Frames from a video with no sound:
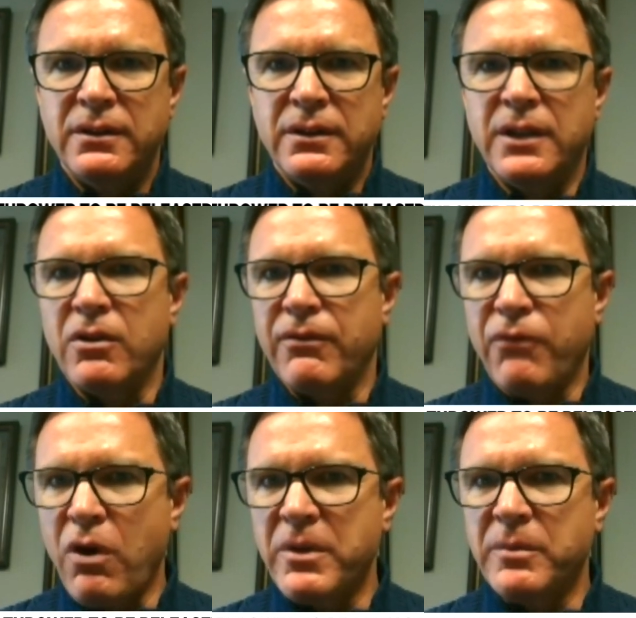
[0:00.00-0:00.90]
in their
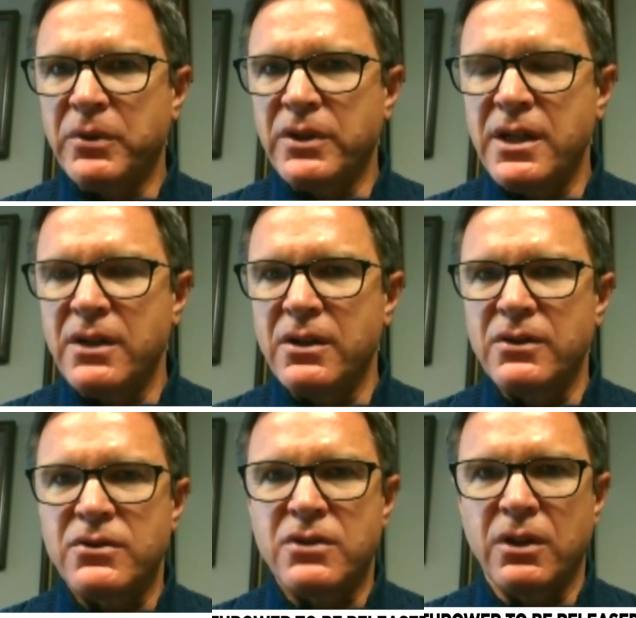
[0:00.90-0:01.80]
formidable
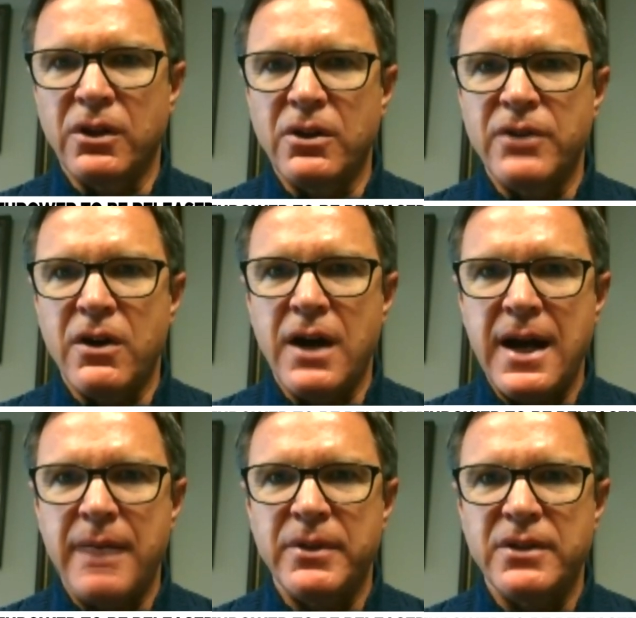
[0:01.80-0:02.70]
years to learn their
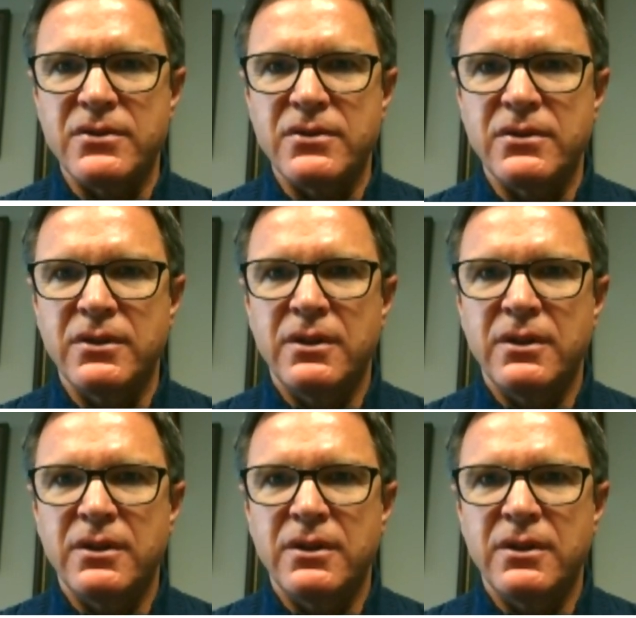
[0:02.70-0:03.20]
habits